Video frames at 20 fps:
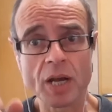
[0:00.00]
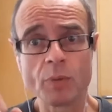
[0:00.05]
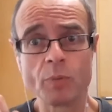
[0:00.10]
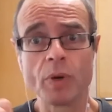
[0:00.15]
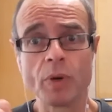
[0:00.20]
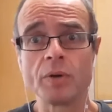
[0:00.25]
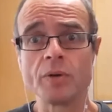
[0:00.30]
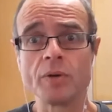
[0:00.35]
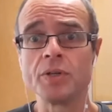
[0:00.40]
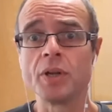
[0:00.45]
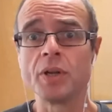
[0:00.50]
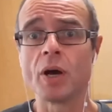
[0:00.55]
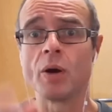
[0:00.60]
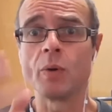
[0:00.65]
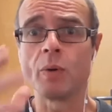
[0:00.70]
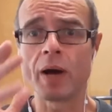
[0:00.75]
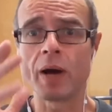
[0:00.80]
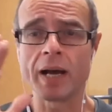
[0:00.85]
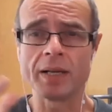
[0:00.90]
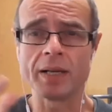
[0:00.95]
I, you
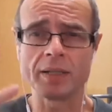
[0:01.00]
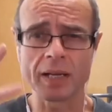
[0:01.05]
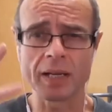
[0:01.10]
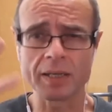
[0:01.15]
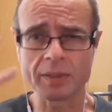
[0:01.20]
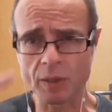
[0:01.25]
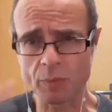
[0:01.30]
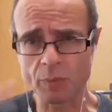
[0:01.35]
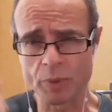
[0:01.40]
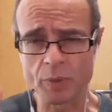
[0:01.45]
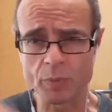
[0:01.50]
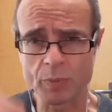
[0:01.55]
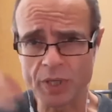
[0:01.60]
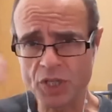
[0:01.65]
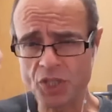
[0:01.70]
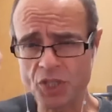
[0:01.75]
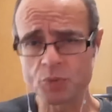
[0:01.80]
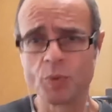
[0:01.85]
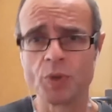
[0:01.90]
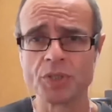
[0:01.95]
know, and I, but we
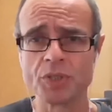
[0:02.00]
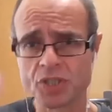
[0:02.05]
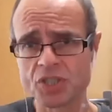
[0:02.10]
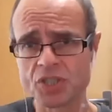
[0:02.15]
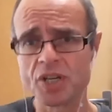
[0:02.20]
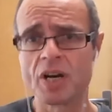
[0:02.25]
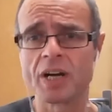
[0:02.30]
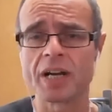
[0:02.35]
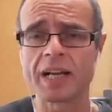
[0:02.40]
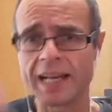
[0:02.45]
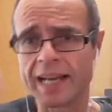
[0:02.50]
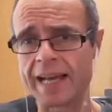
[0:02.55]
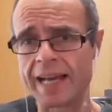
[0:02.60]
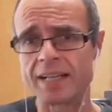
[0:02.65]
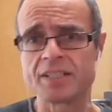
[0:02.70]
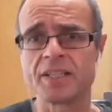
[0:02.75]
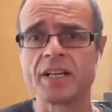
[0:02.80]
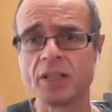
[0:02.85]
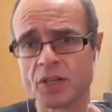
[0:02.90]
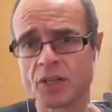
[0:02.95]
just want to start
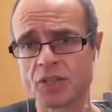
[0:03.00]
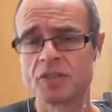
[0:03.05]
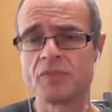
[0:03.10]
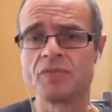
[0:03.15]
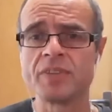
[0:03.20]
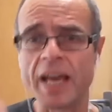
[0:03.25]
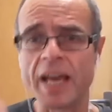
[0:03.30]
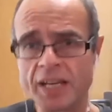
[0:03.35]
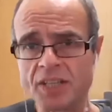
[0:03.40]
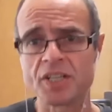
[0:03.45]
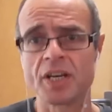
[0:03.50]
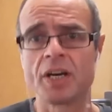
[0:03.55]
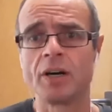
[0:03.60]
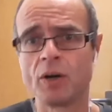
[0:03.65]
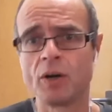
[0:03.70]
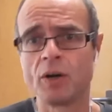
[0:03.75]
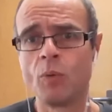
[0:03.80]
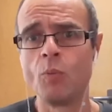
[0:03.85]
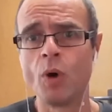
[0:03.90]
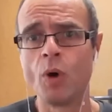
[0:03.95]
collecting lots of data
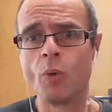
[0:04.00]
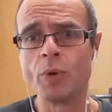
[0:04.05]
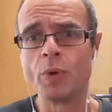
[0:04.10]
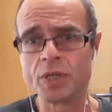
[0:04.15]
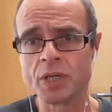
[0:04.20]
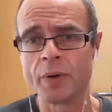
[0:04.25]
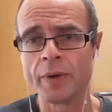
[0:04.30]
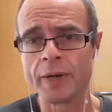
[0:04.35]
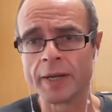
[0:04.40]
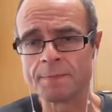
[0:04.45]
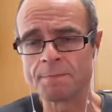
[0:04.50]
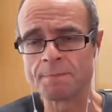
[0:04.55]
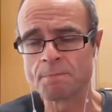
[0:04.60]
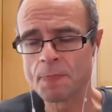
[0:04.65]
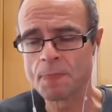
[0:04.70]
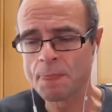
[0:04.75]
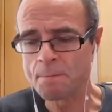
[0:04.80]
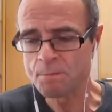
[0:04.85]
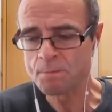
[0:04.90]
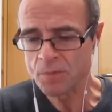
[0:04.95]
on what we're doing.
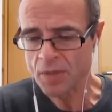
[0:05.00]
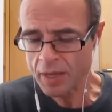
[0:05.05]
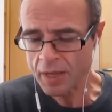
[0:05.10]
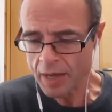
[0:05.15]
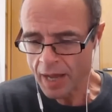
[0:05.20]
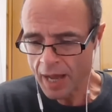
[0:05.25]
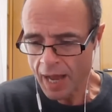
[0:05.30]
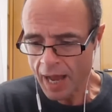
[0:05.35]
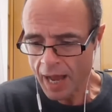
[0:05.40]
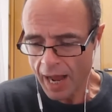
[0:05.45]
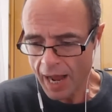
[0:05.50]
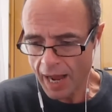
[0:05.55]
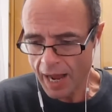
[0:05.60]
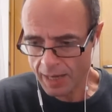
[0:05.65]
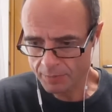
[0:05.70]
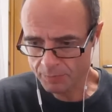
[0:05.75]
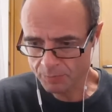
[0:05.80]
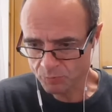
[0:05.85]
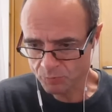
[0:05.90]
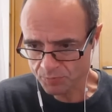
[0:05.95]
Hmm.
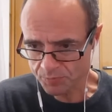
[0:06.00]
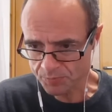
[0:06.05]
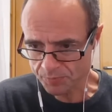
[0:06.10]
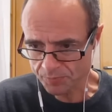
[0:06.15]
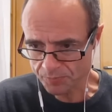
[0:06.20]
Um,